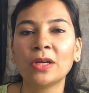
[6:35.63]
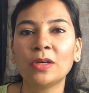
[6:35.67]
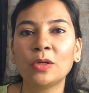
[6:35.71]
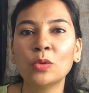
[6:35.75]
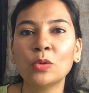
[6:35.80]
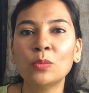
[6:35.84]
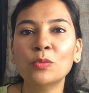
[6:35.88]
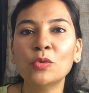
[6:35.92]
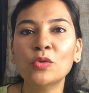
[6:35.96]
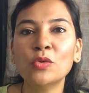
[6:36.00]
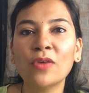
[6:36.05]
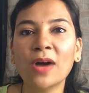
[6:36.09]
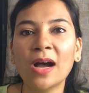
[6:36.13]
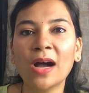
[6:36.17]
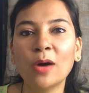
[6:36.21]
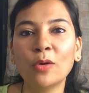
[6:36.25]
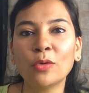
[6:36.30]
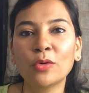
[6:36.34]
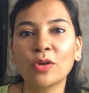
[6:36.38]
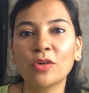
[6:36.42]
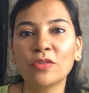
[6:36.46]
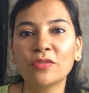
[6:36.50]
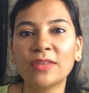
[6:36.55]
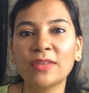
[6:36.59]
to move
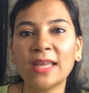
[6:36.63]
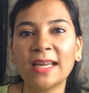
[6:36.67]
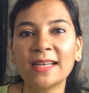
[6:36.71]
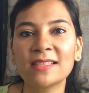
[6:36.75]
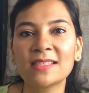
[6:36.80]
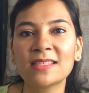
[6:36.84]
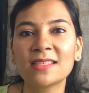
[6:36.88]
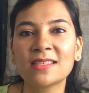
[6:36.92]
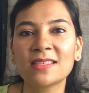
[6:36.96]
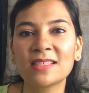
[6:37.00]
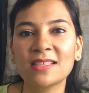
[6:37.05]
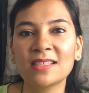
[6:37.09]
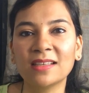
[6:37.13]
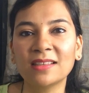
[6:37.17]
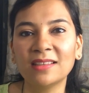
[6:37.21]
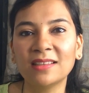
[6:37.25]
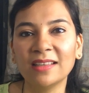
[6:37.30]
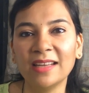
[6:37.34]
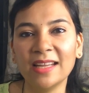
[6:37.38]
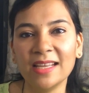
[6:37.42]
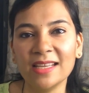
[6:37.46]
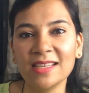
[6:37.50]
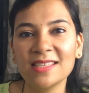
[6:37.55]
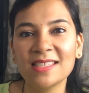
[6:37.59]
out of that
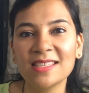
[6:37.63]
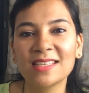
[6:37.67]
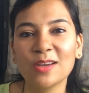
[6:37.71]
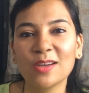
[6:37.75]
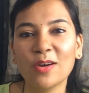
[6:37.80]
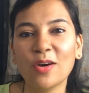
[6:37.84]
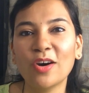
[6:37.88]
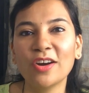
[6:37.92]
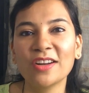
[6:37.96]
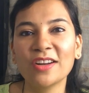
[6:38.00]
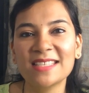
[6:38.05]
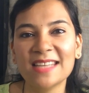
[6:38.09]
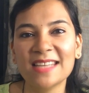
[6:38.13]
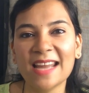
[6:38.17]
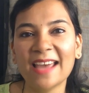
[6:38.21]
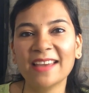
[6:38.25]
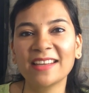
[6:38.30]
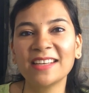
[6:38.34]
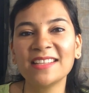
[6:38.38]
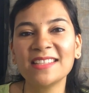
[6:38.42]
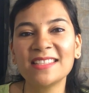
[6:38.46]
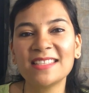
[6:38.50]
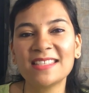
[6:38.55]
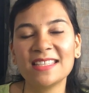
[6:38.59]
stuckness or
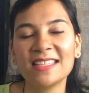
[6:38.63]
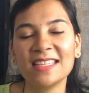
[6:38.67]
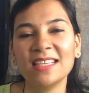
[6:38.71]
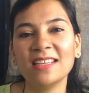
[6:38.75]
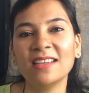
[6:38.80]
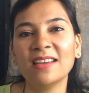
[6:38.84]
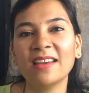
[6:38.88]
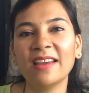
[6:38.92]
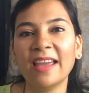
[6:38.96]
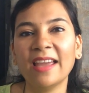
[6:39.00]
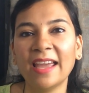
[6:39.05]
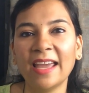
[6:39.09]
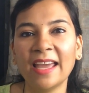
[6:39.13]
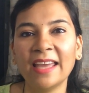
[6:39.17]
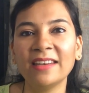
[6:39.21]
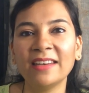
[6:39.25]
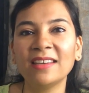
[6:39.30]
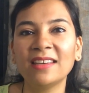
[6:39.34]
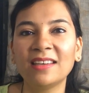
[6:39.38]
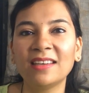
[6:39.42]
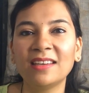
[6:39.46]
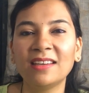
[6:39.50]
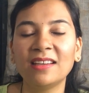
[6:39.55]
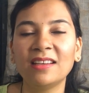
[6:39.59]
stagnancy and